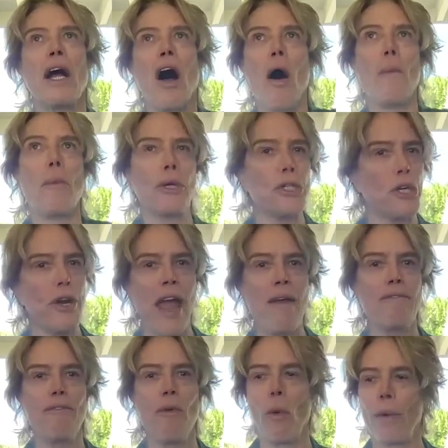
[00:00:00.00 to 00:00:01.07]
I'll put your
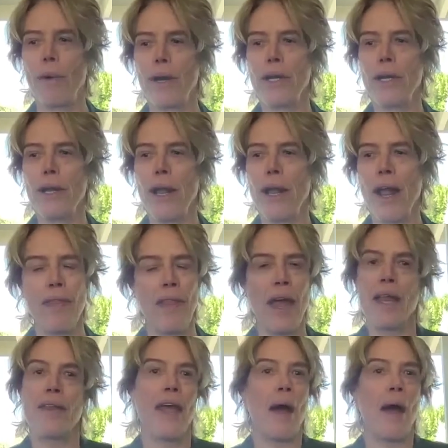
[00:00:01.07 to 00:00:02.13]
name forward. And
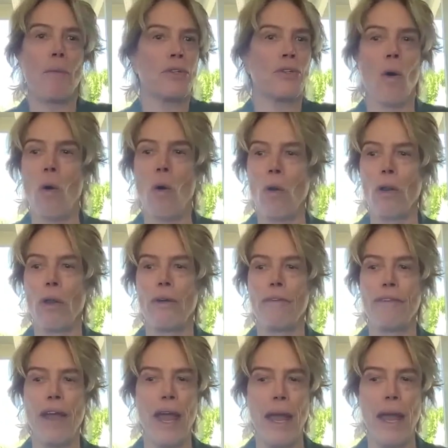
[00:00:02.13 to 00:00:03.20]
then that was all
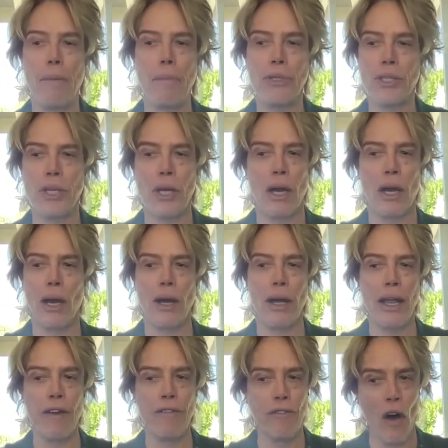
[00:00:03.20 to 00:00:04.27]
of Abe's
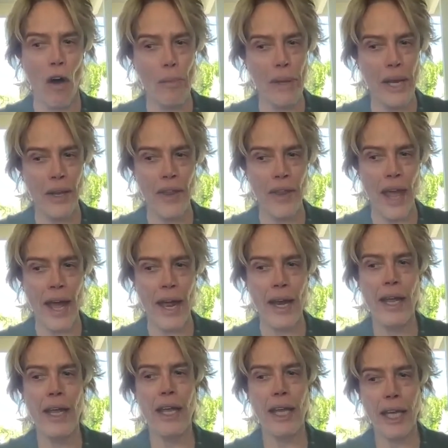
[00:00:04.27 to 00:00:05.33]
involvement in that.